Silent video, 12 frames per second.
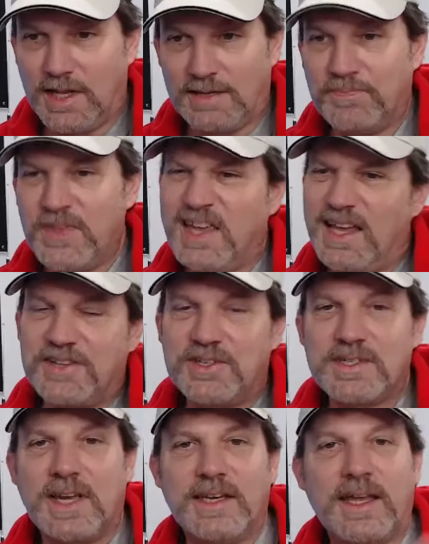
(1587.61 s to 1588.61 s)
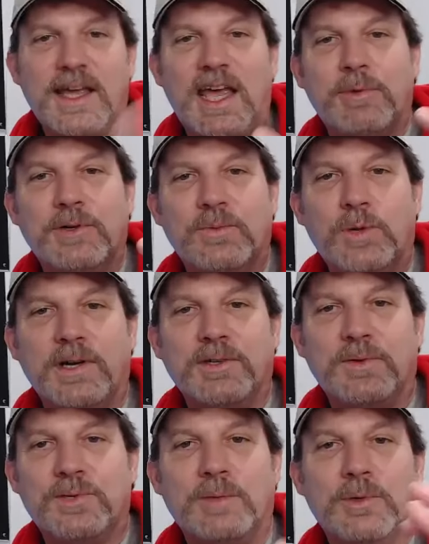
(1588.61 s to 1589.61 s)
And I just got in the habit of wearing
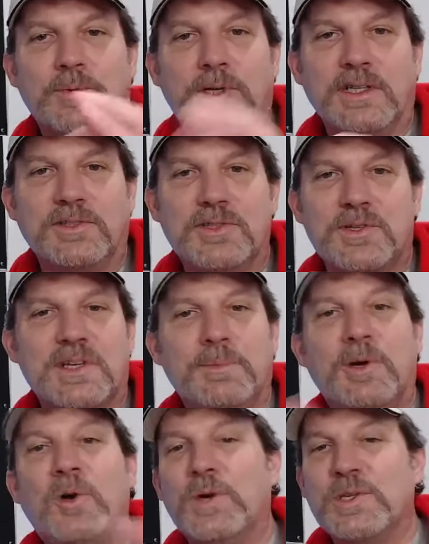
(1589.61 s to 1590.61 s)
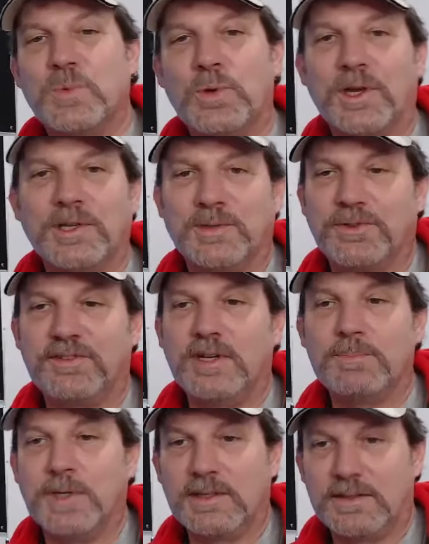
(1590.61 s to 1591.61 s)
the rubber ring just because I'm always working on
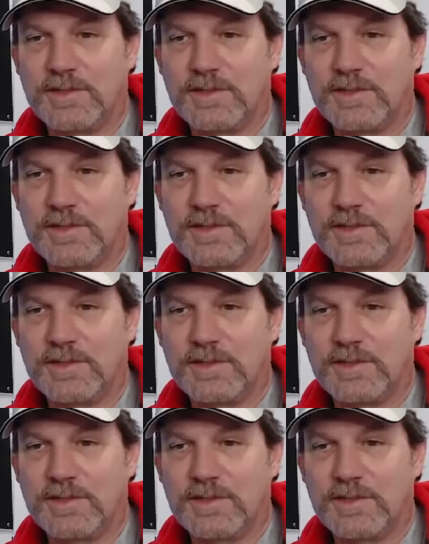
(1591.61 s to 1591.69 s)
something.